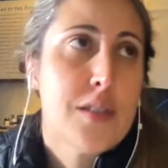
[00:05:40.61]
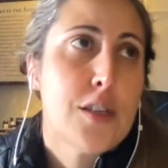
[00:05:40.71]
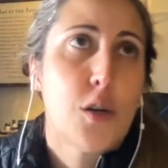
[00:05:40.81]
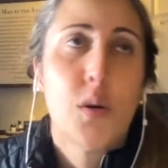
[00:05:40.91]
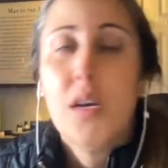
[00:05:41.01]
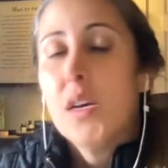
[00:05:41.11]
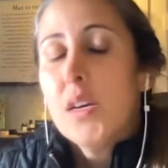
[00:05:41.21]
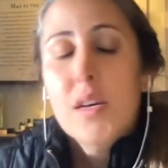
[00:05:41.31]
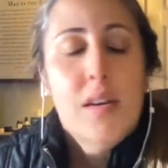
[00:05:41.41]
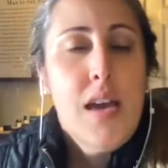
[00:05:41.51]
So
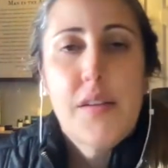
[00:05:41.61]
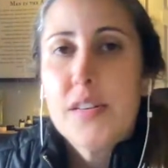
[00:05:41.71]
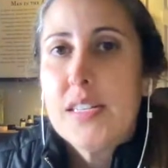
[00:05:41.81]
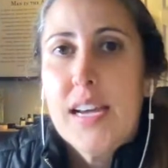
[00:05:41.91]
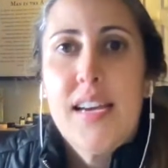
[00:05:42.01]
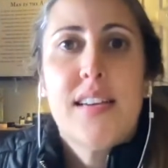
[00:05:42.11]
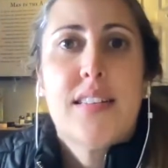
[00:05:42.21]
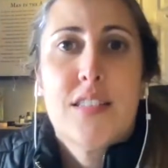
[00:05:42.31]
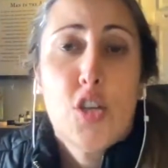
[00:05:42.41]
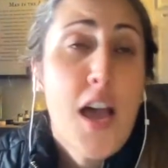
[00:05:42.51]
every day
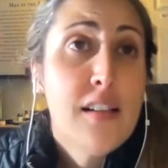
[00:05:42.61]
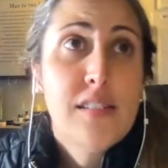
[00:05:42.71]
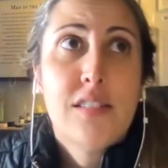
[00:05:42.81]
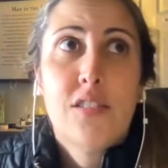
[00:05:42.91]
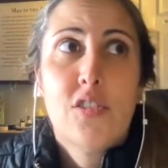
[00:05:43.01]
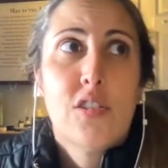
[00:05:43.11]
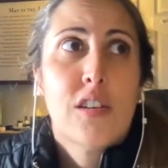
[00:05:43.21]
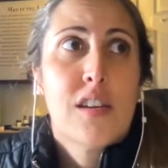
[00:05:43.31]
is a challenge,